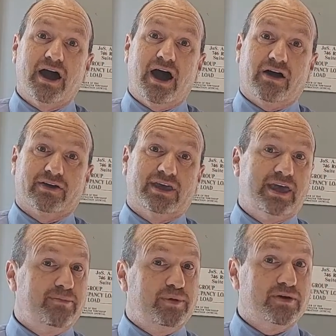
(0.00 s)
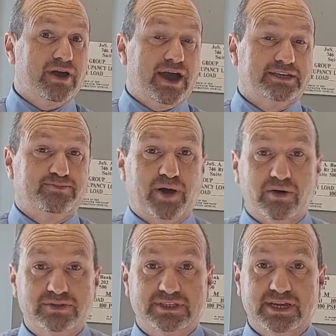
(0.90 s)
I'll keep you guys
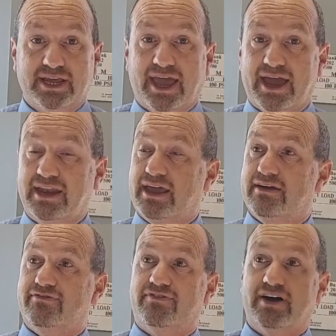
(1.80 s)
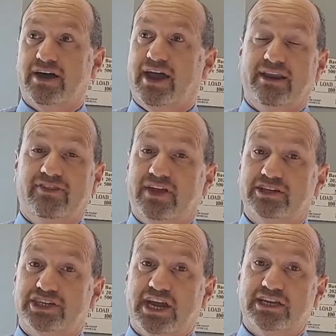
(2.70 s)
posted again if
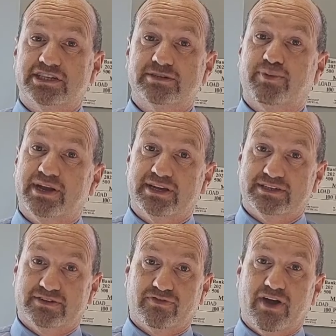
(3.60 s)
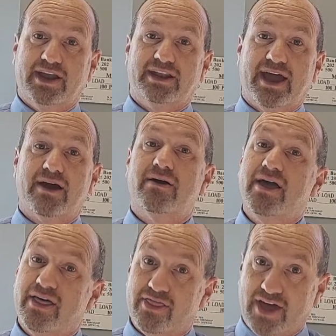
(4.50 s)
anything changes, but as of right now,
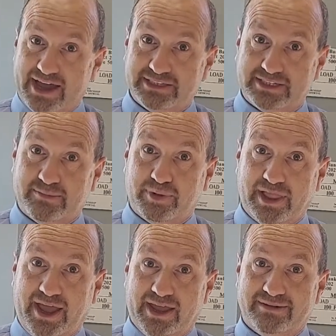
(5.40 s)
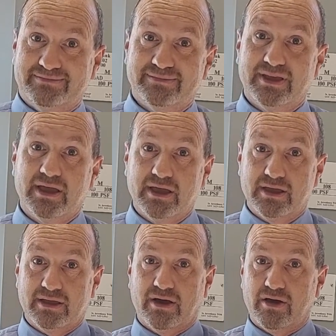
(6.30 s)
that's the plan.
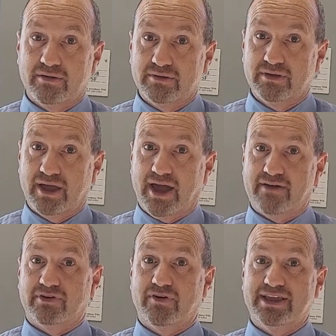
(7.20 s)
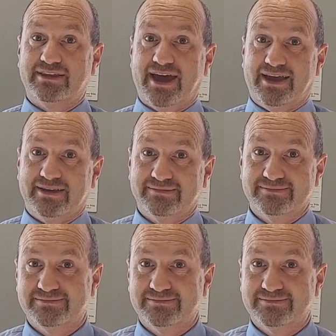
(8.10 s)
Have a great day.